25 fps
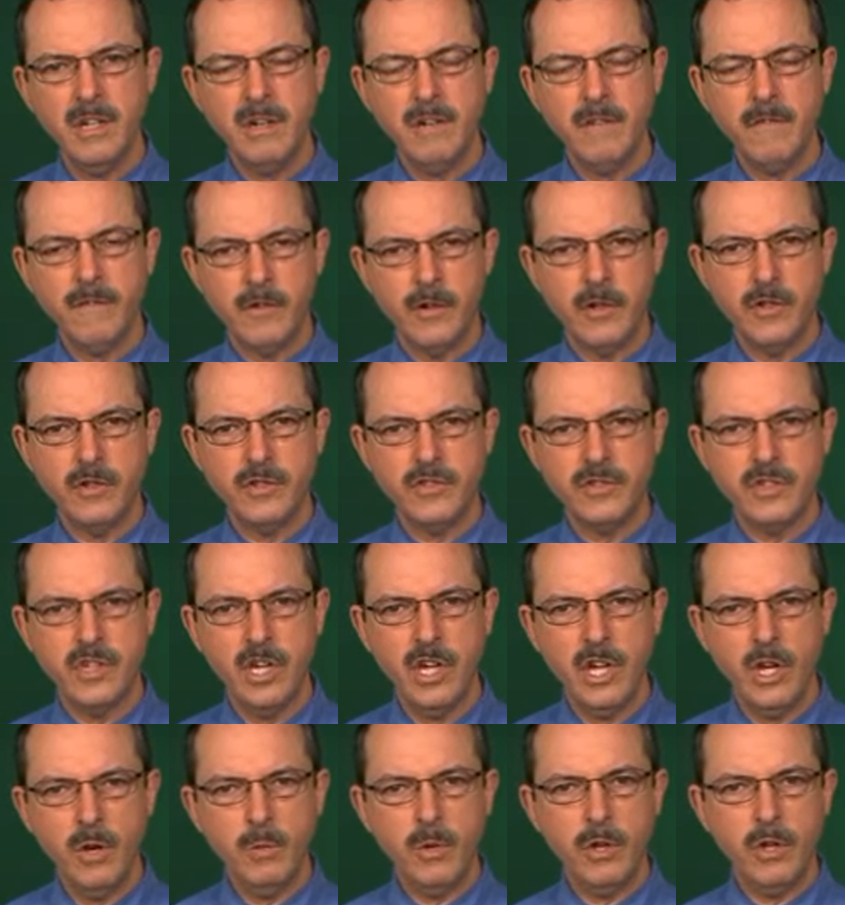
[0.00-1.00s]
First,
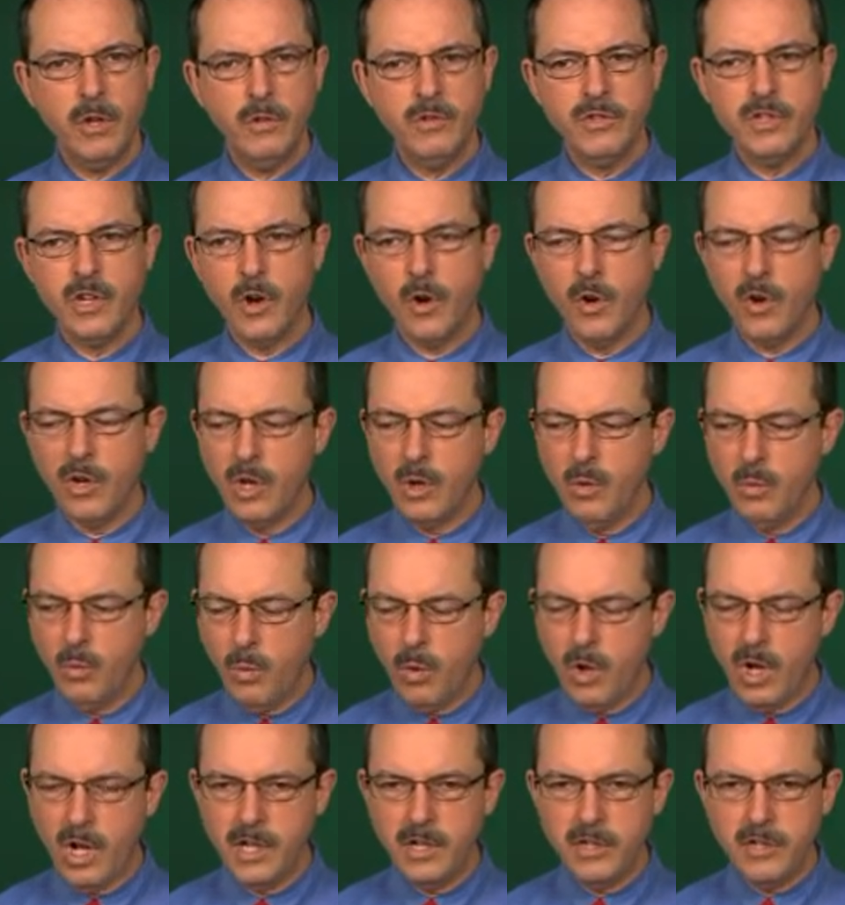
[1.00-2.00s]
we're using
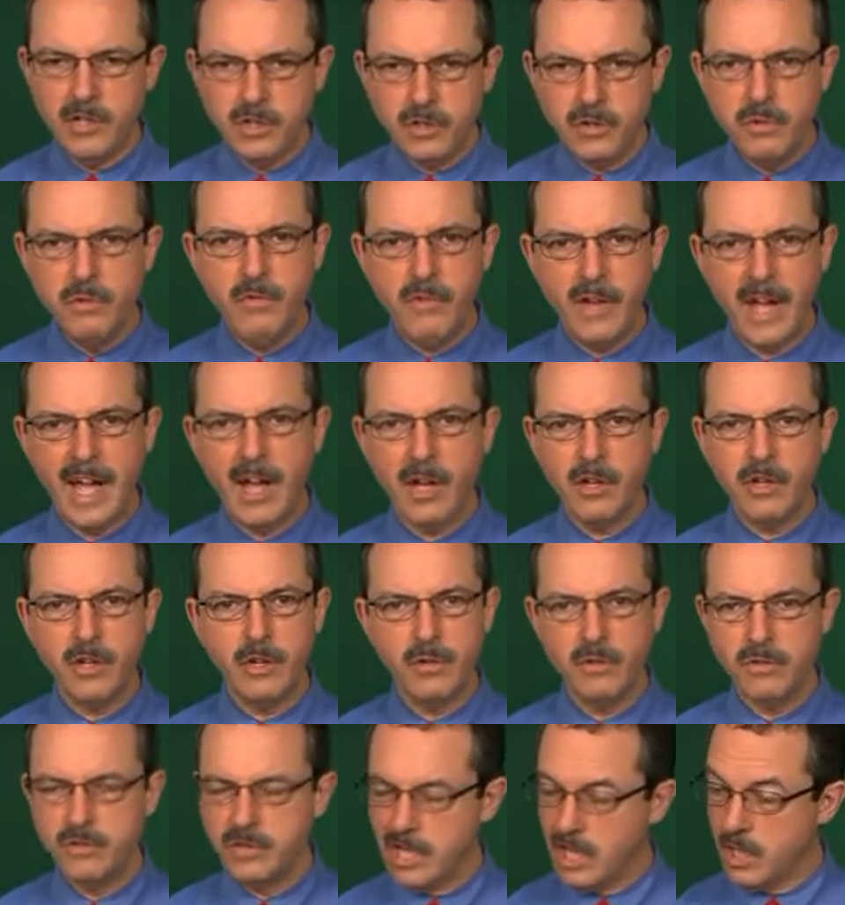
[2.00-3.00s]
only two
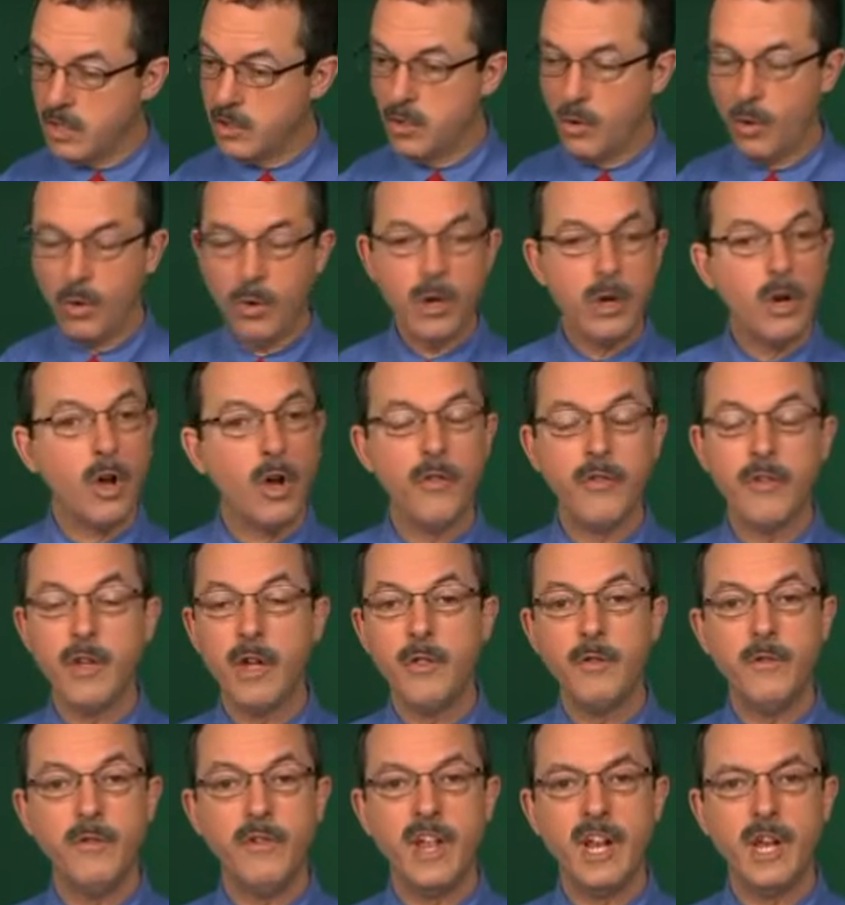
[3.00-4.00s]
values, ignoring all the
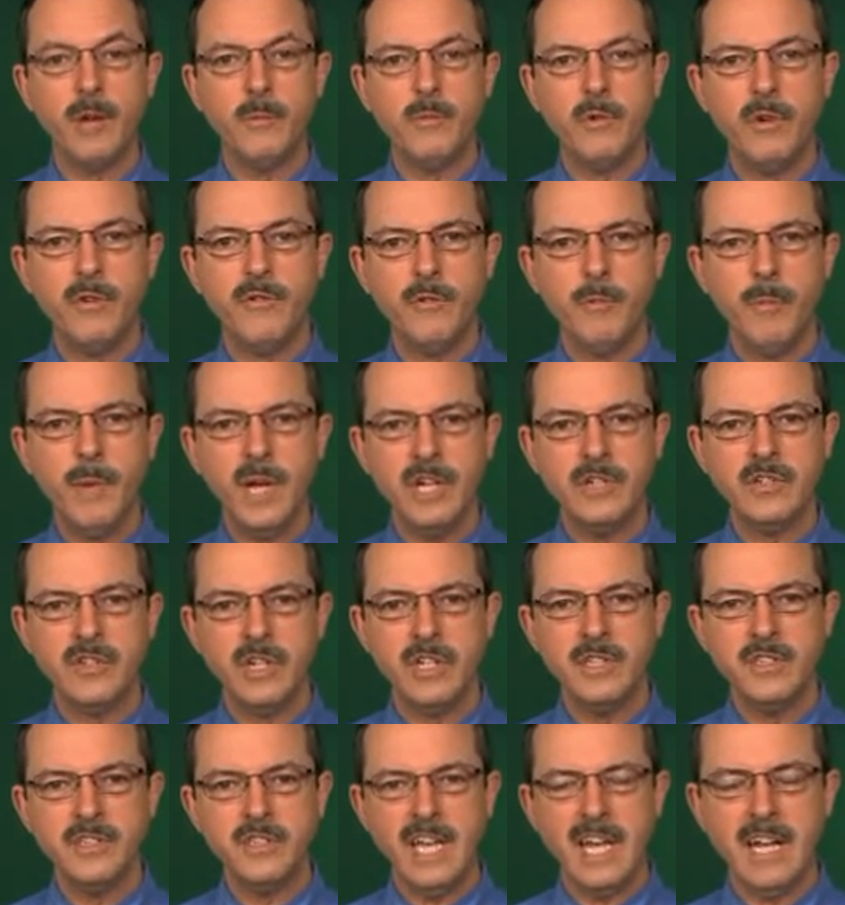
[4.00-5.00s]
other available information.
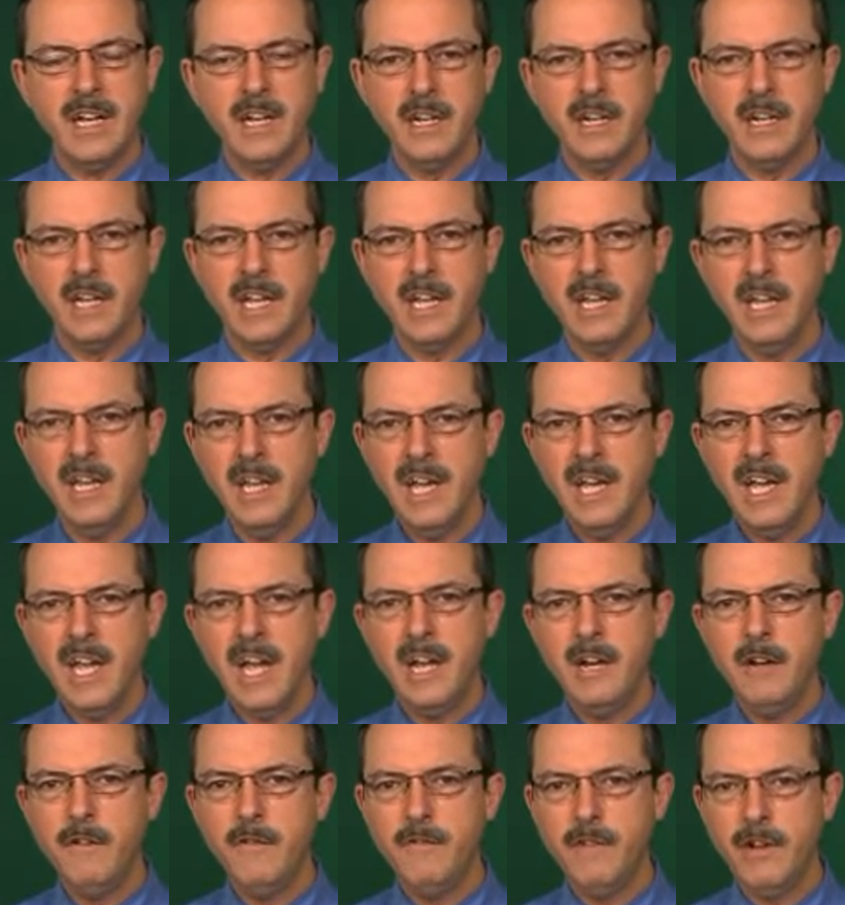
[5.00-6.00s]
And secondly,
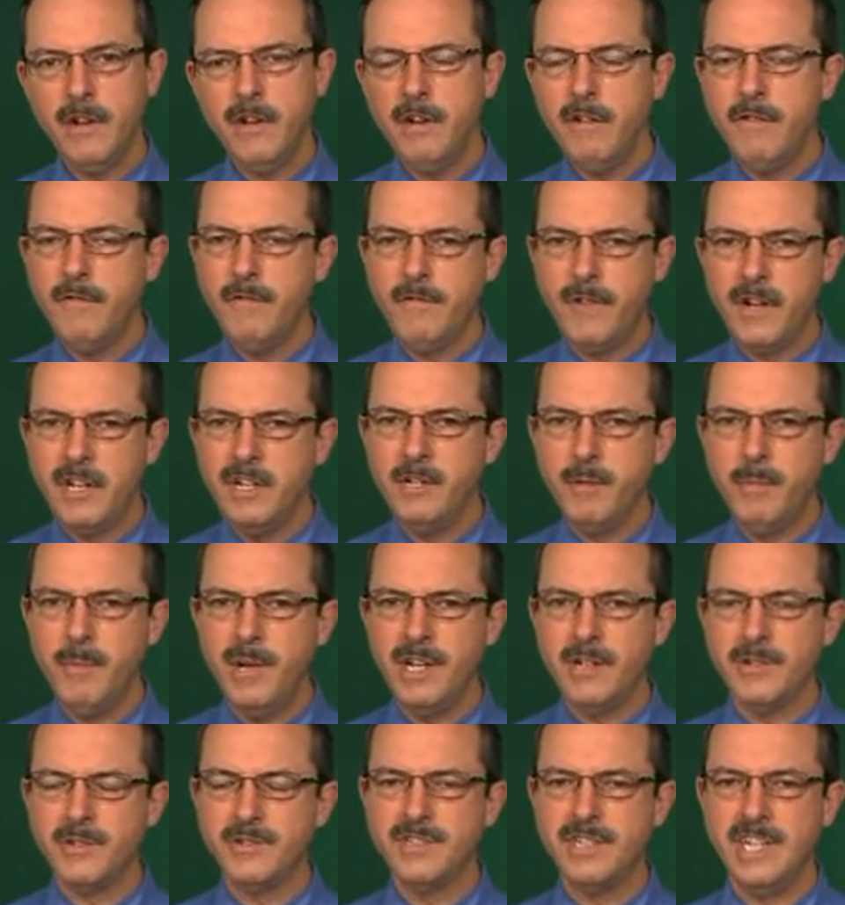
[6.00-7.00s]
in a very
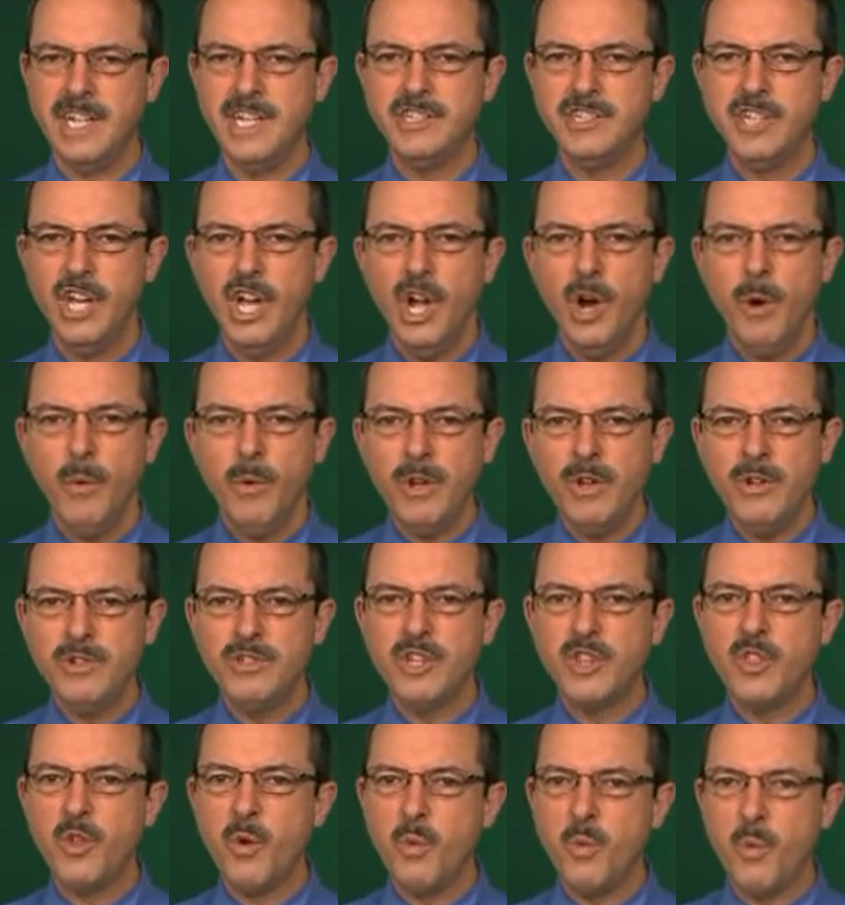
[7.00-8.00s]
fundamental sense, we're
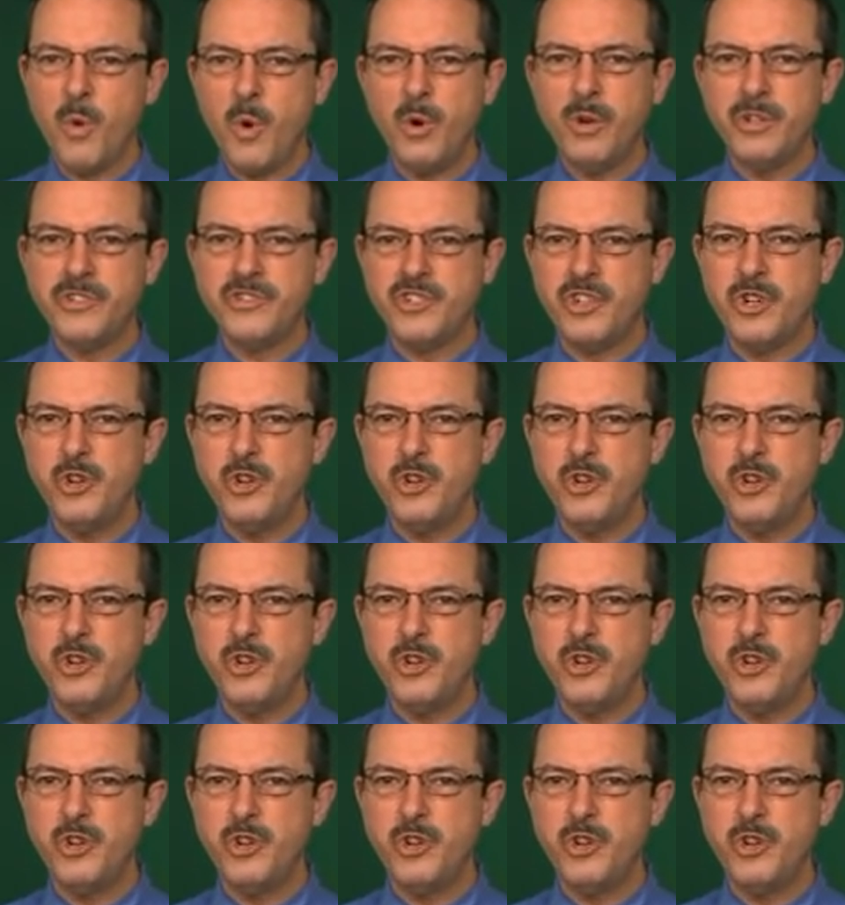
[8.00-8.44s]
using the worst